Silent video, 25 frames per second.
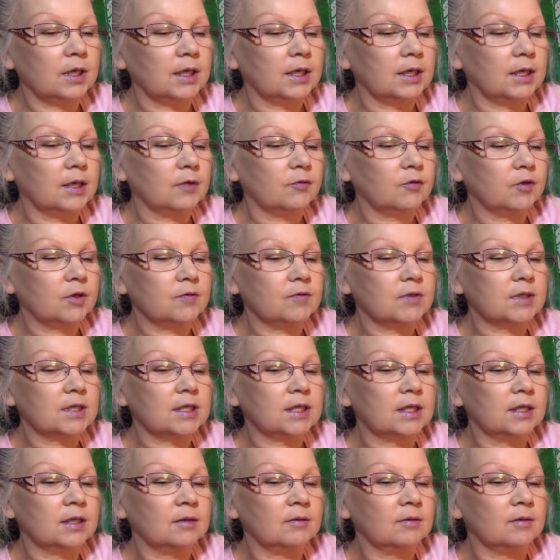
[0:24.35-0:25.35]
If you've
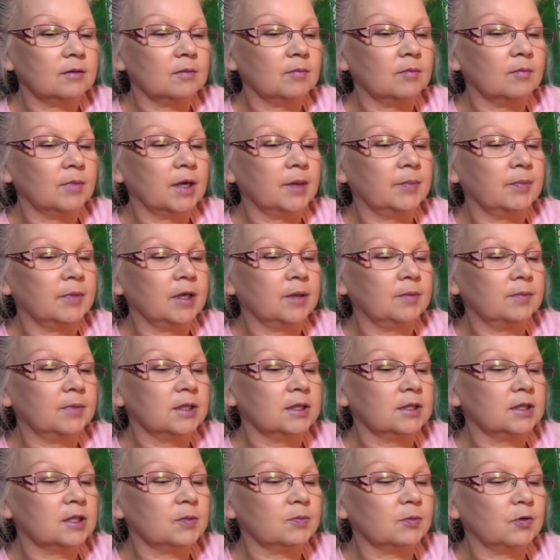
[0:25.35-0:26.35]
seen my
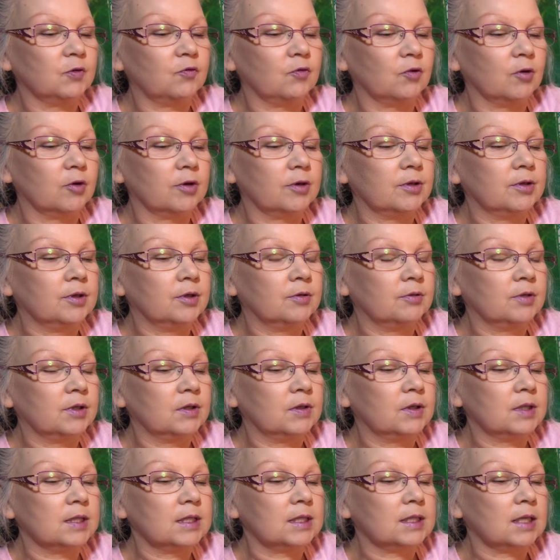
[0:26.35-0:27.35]
mid-months before, you know
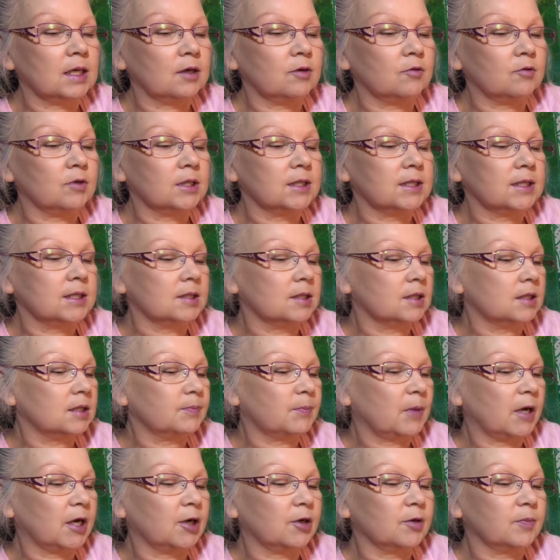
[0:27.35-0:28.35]
that this deck was
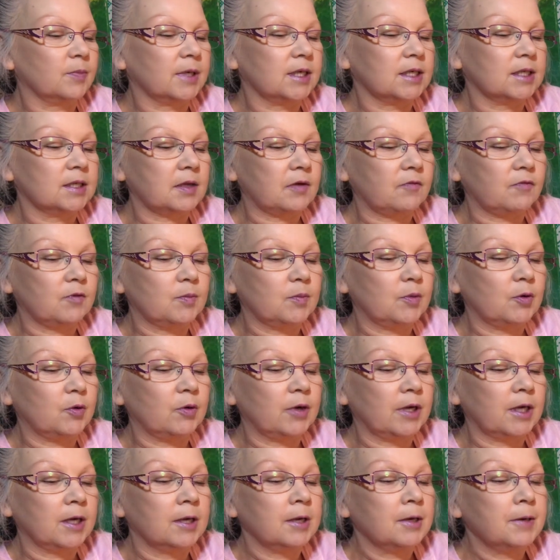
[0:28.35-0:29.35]
inspired by David
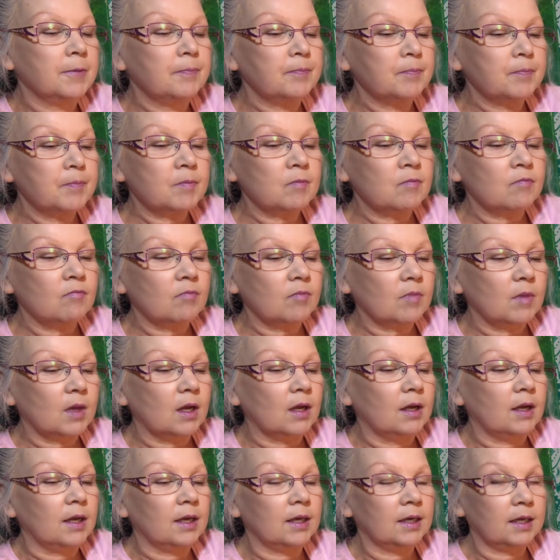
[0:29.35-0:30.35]
Bowie.
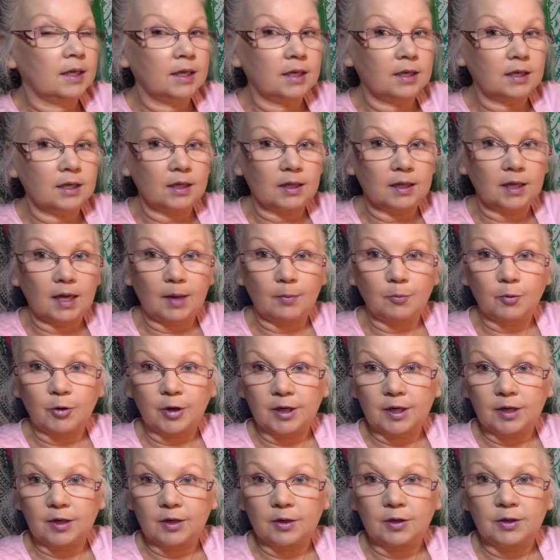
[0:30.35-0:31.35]
And he
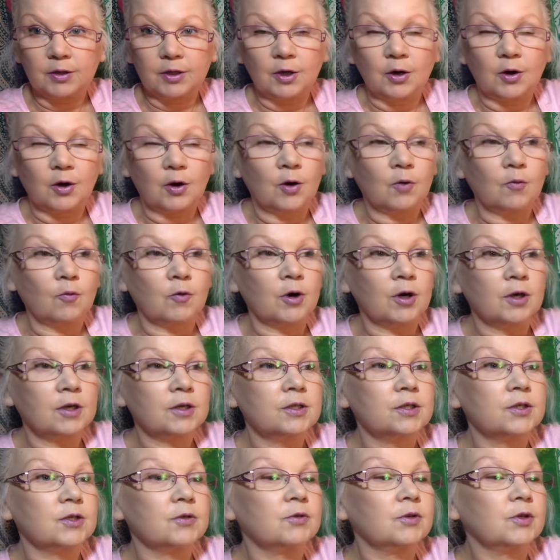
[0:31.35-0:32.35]
collaborated on the artwork.
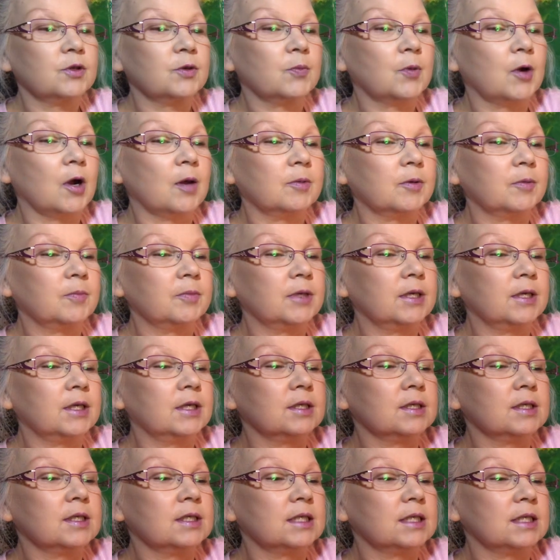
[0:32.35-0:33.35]
So you're probably
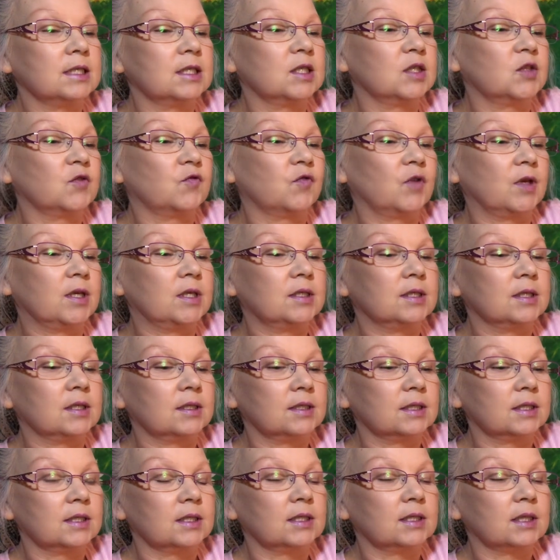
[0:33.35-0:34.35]
going to see his face at
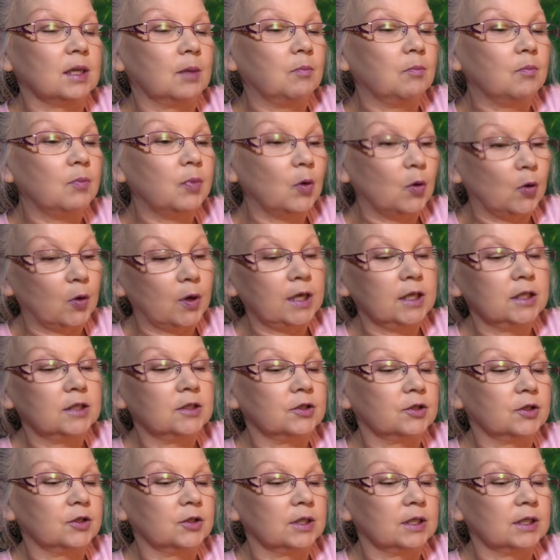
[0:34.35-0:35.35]
some point
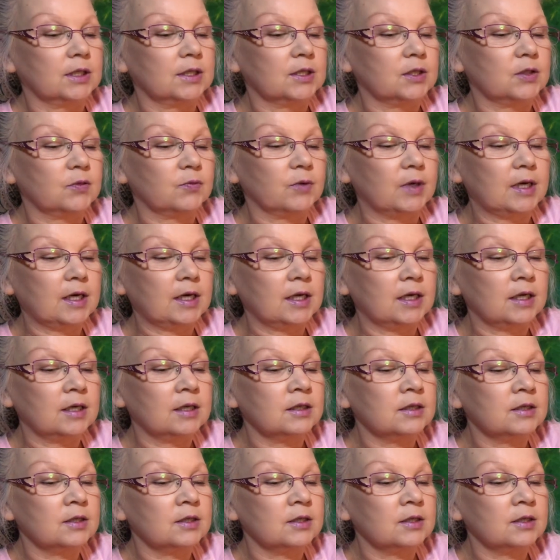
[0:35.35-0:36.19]
during this reading.